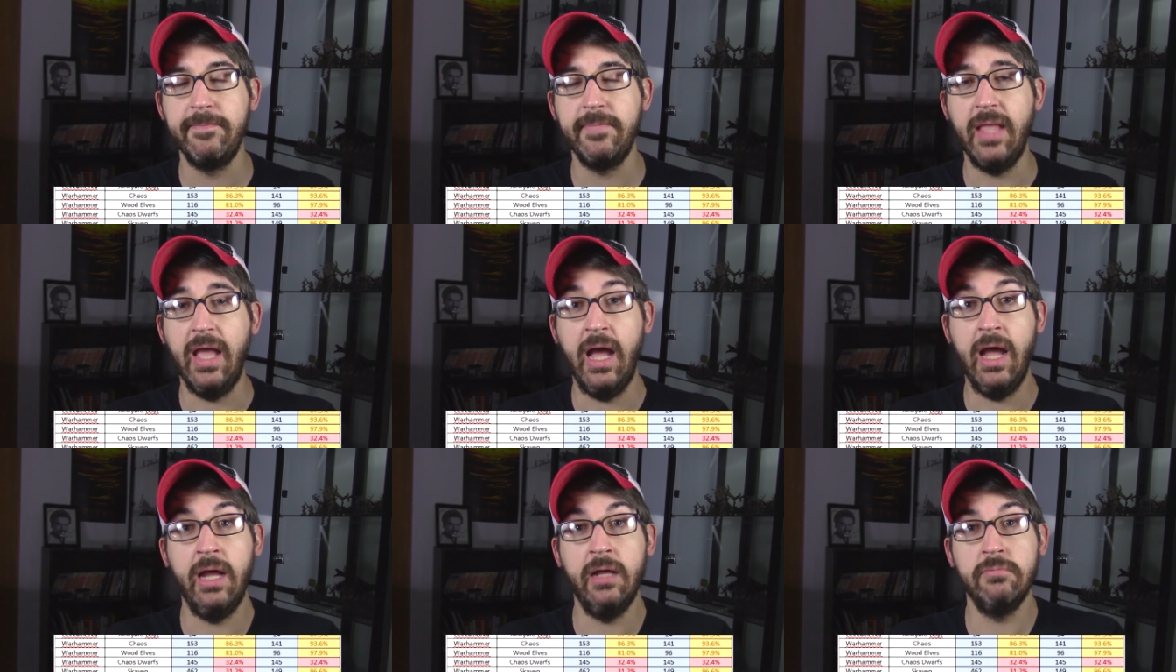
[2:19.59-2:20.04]

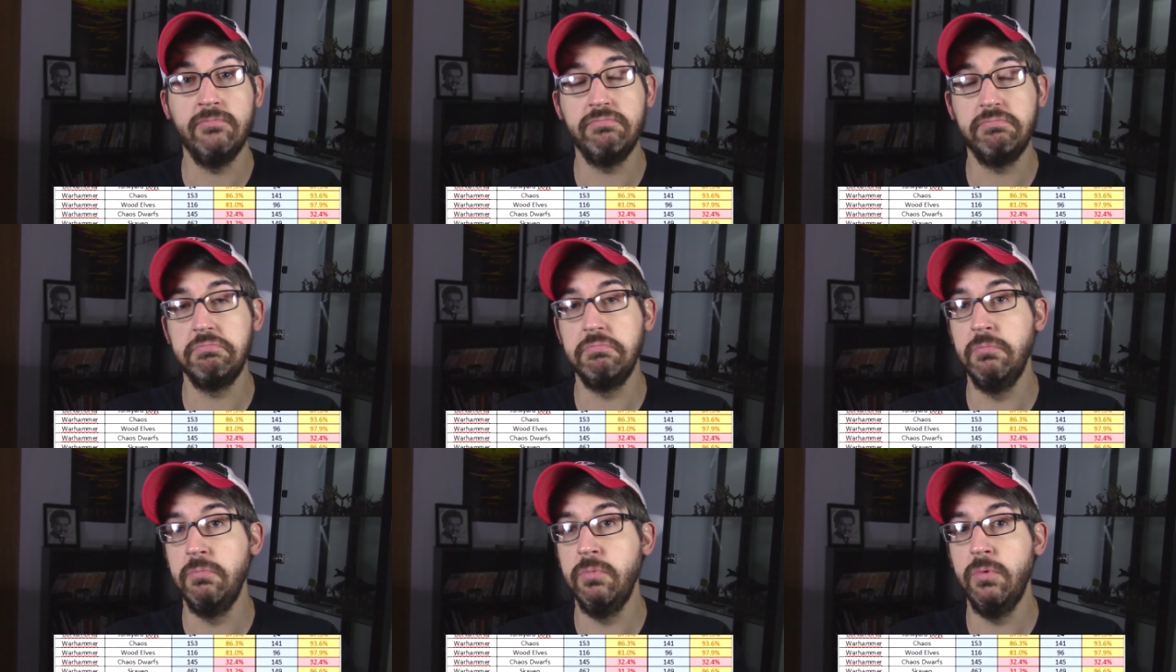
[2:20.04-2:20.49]
I
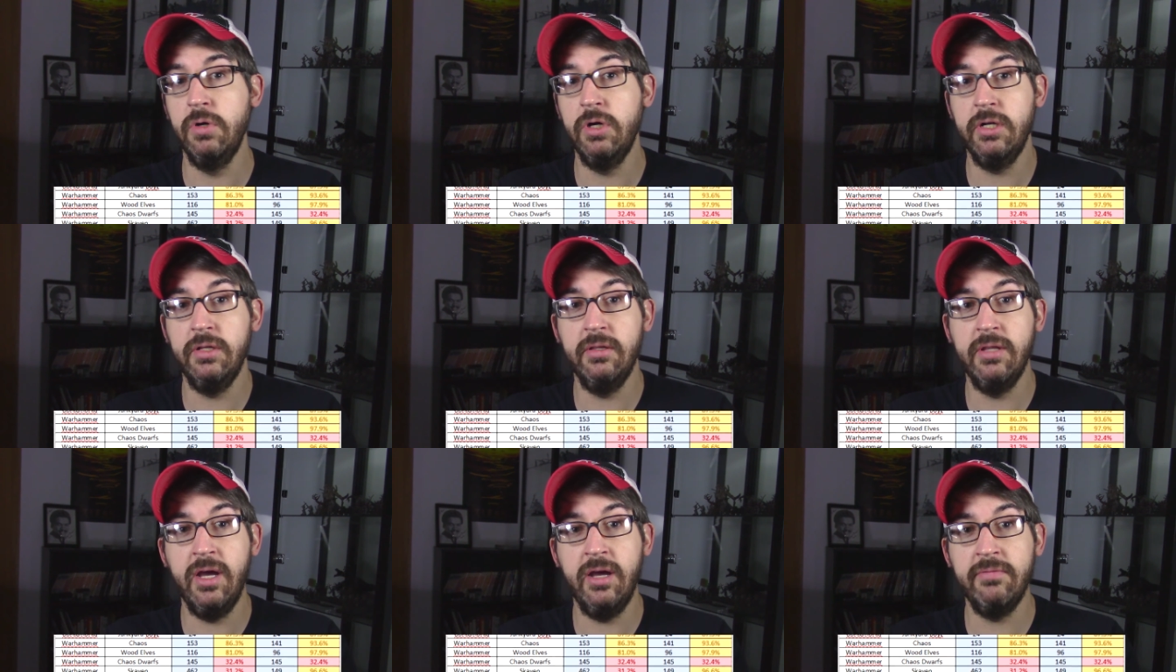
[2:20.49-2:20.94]

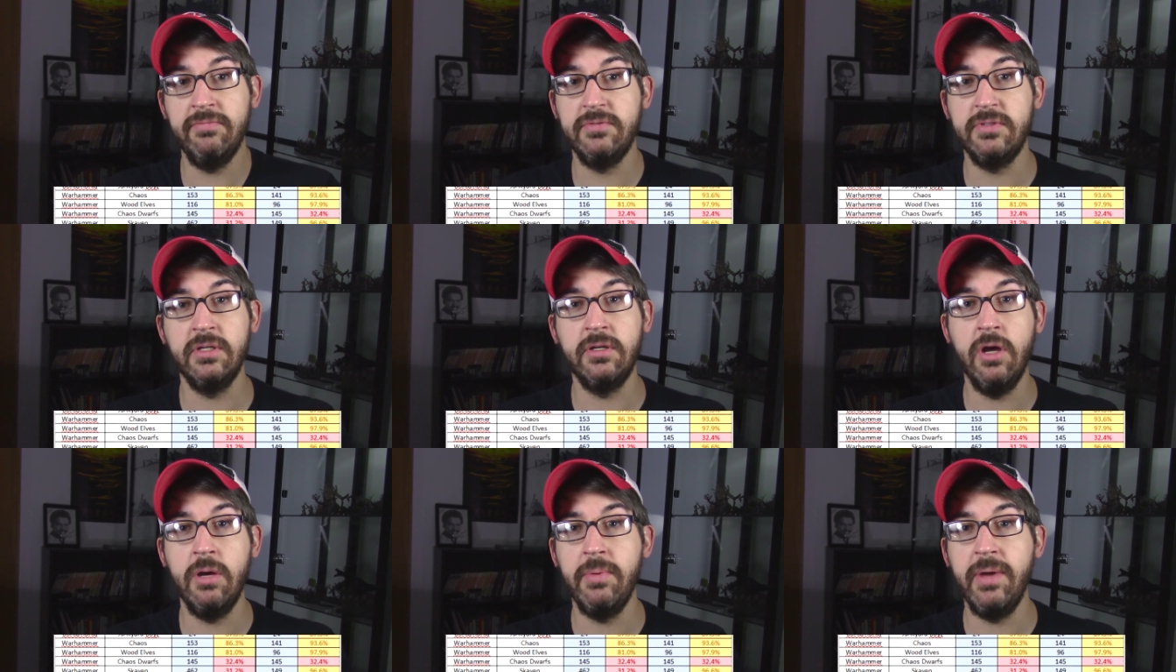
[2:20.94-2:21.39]
would love
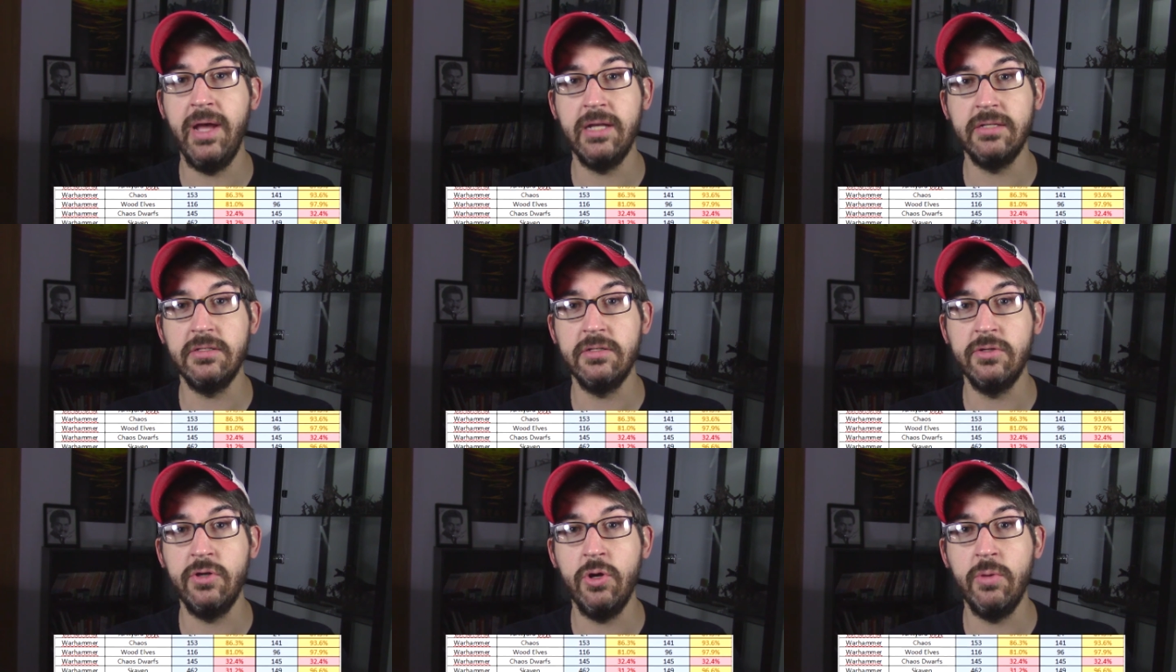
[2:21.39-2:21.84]
to go back
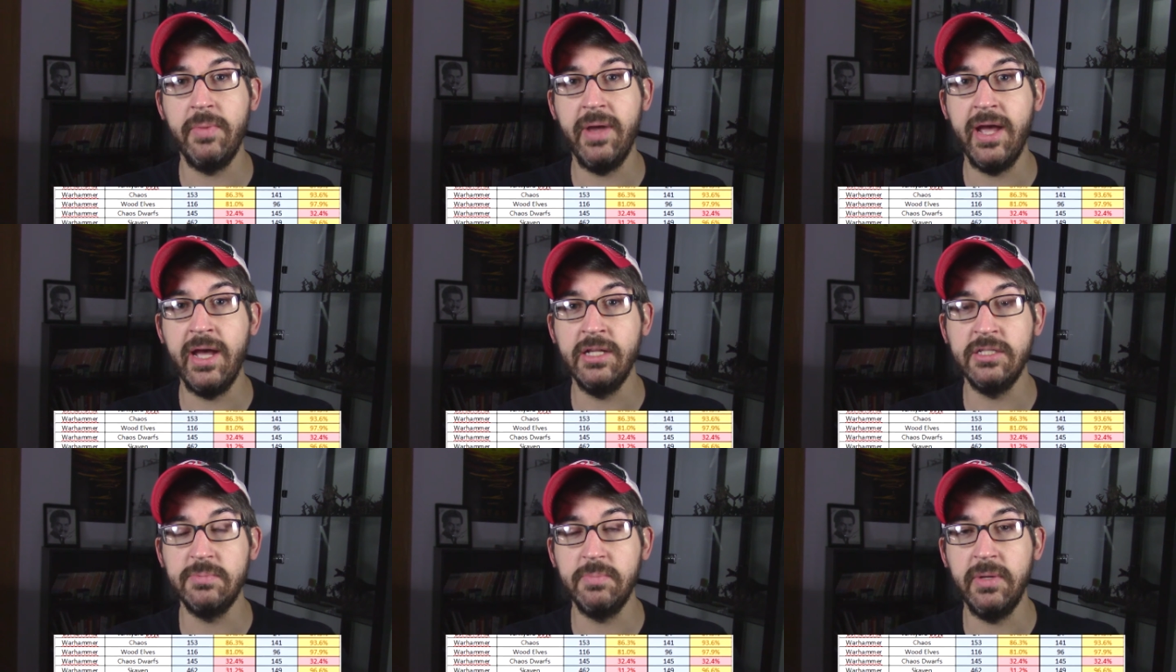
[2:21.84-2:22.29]
to
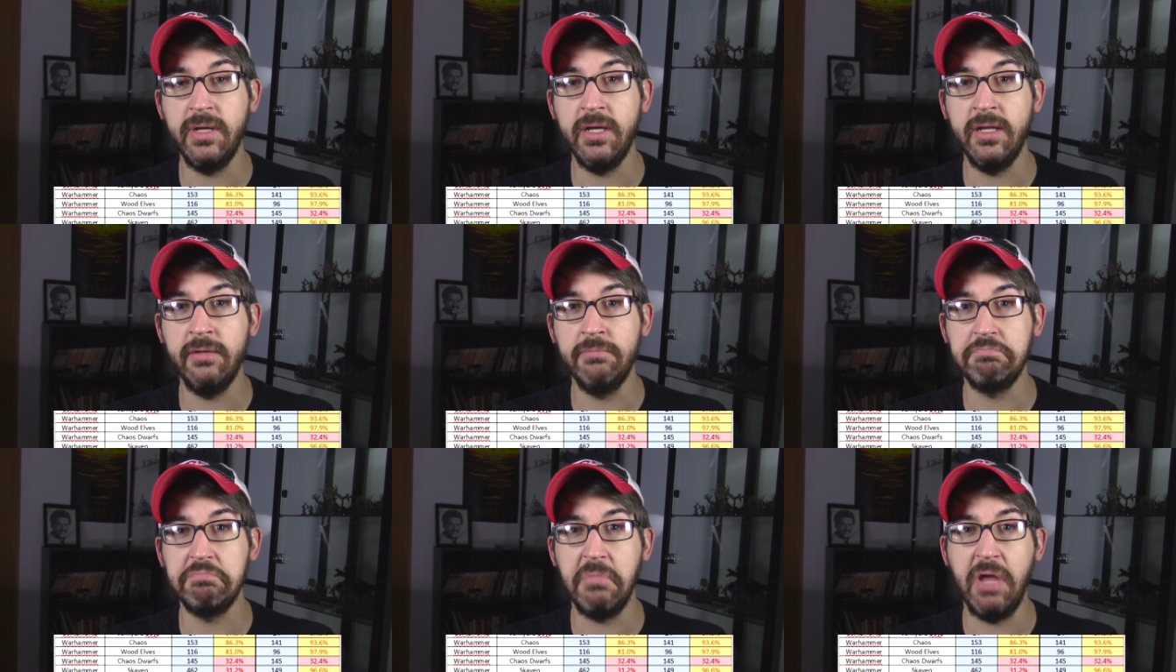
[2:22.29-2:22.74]
Nomads,
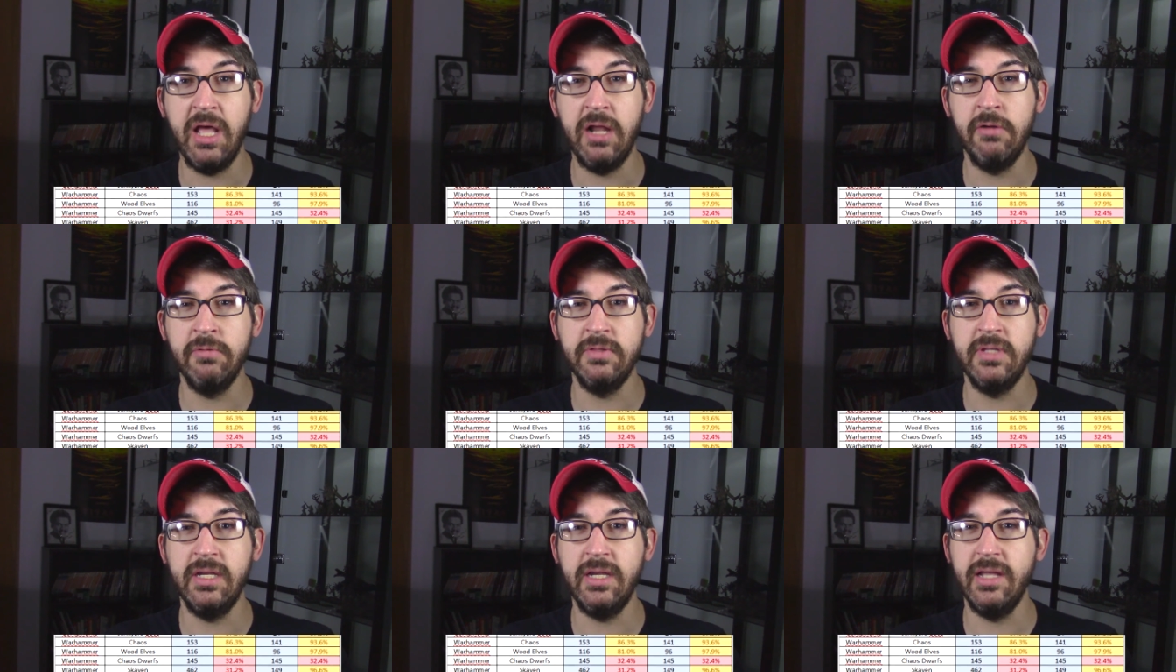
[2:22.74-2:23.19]
but I
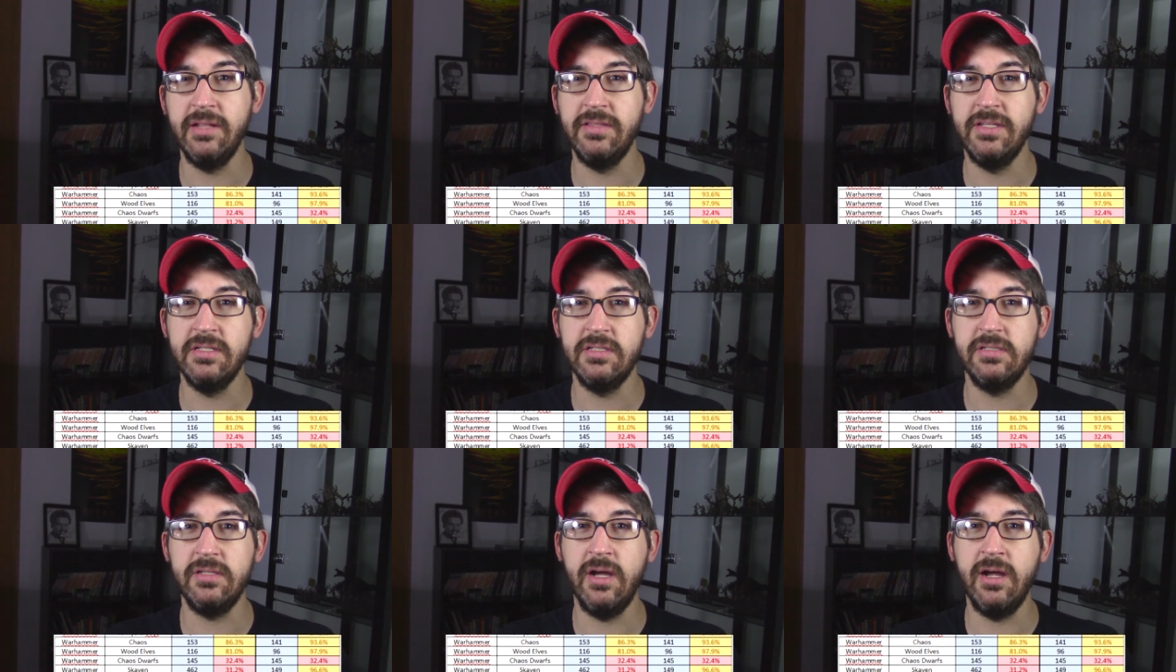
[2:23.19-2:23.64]
don't think at
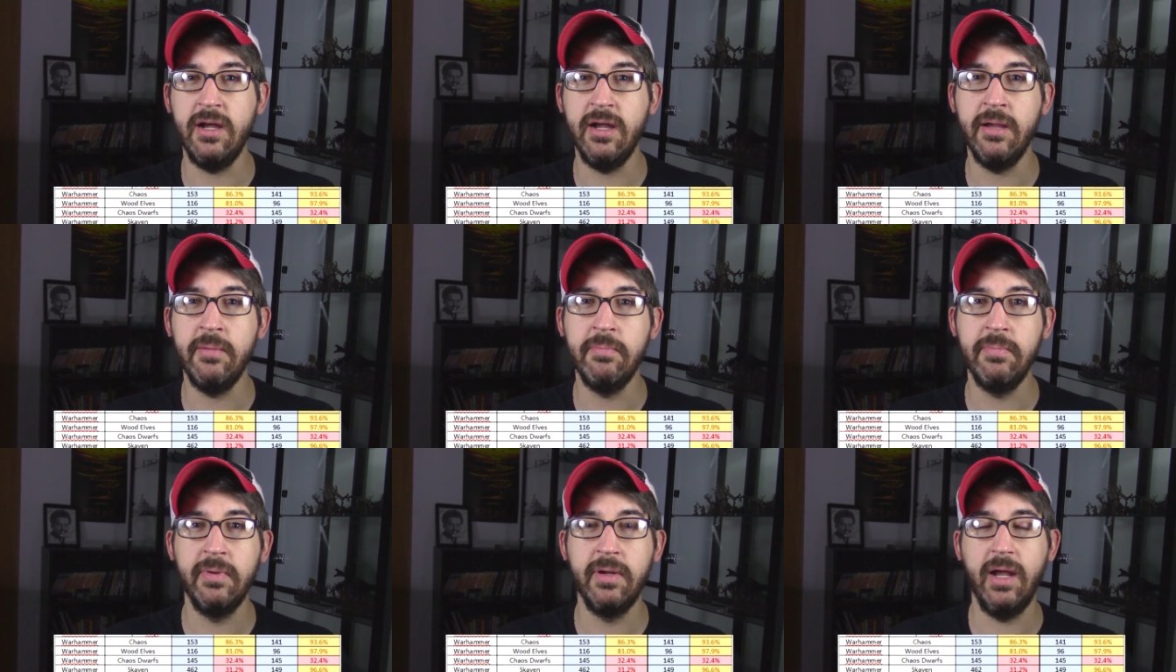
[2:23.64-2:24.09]
this
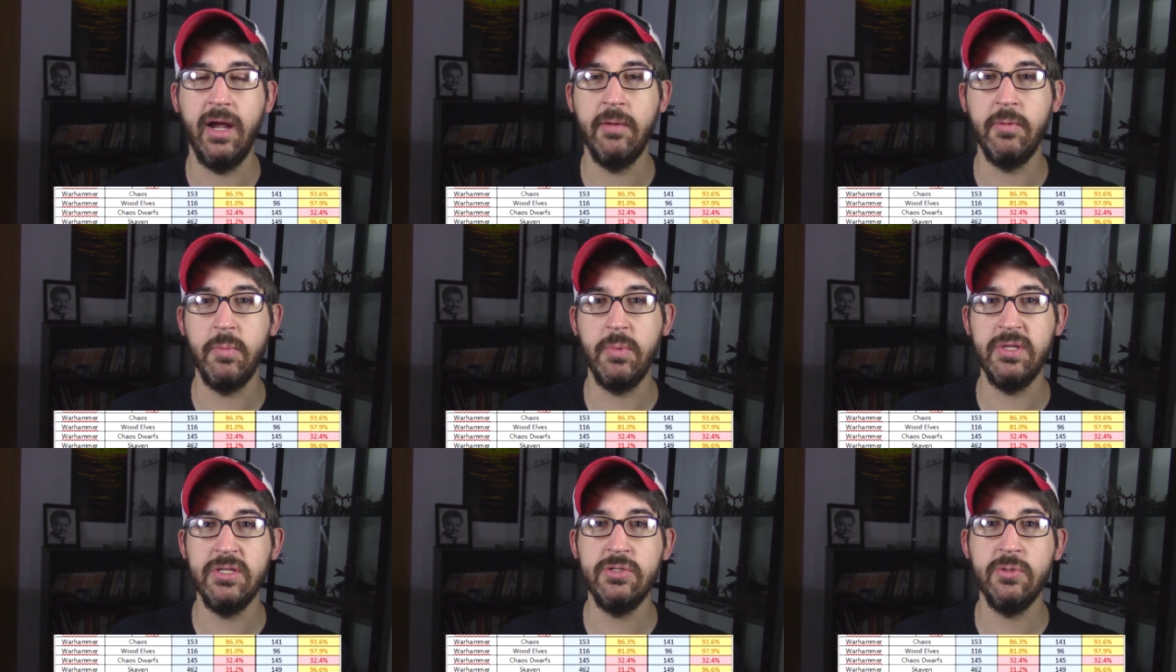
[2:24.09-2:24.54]
time I'm gonna
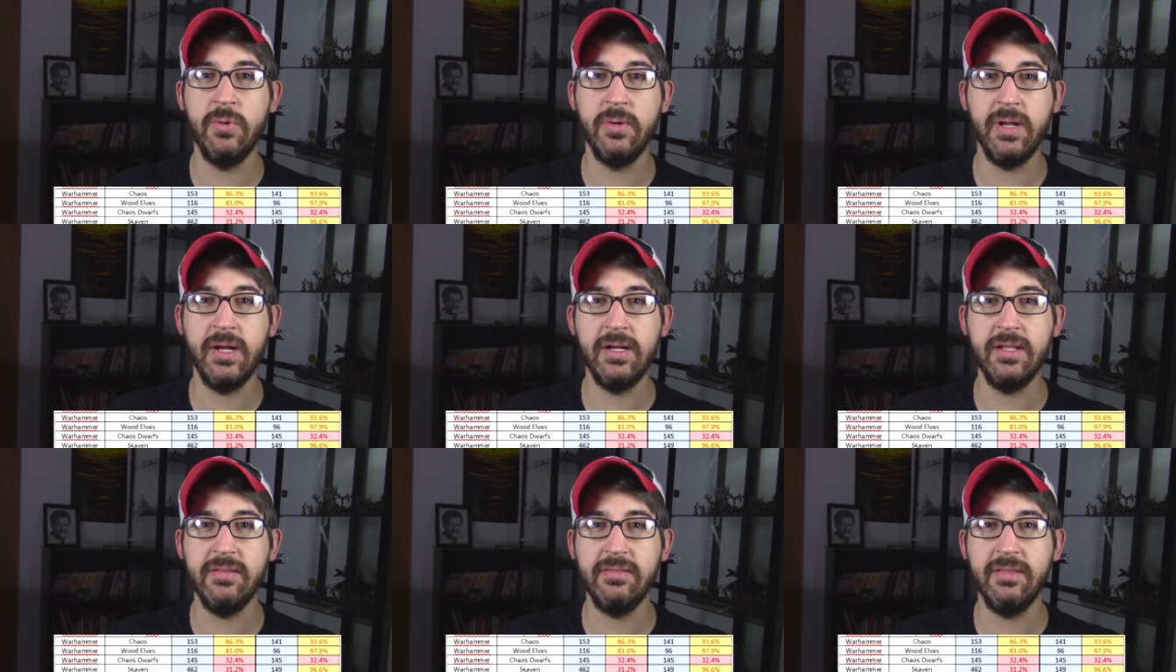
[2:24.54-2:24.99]
be doing
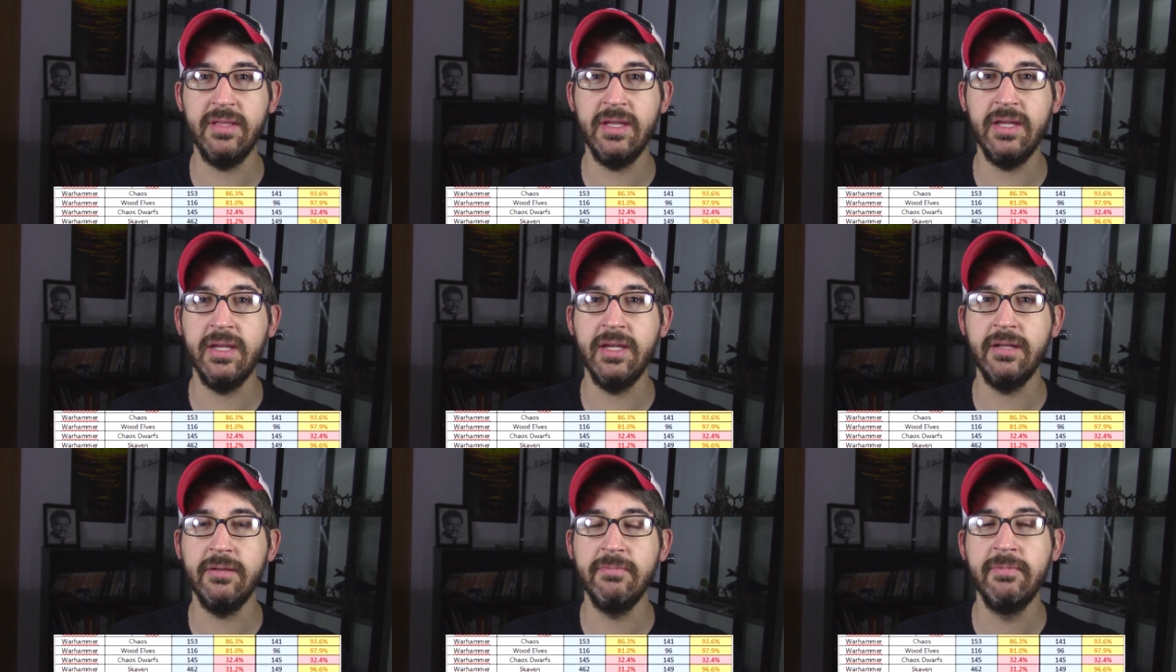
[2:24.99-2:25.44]

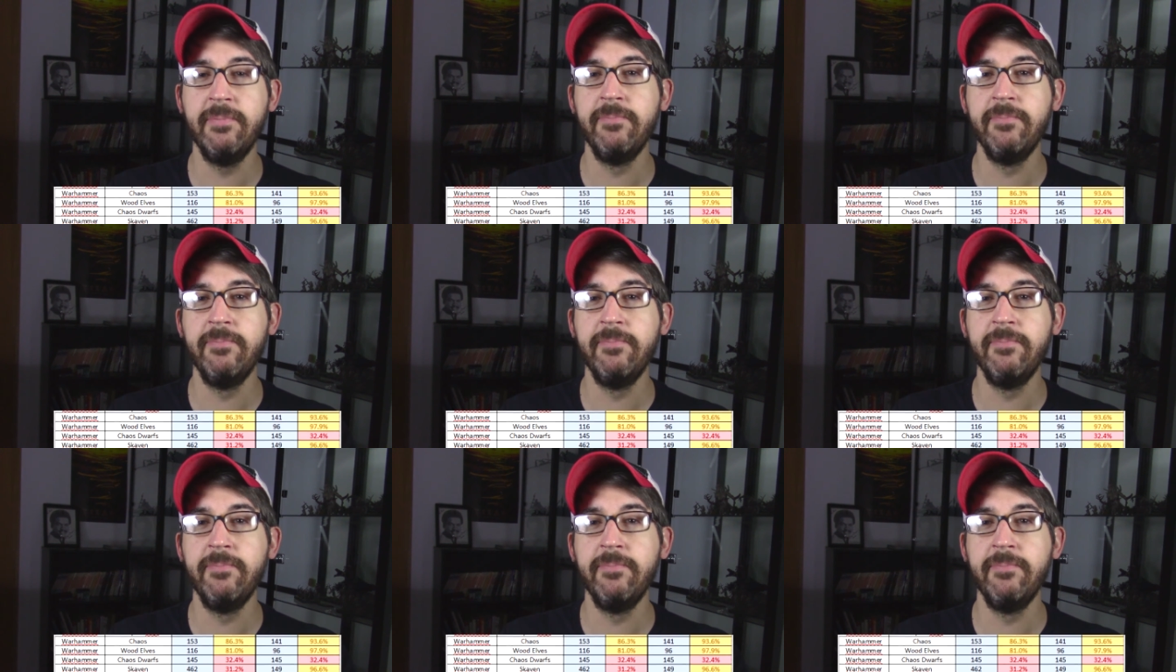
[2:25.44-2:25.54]
anything, and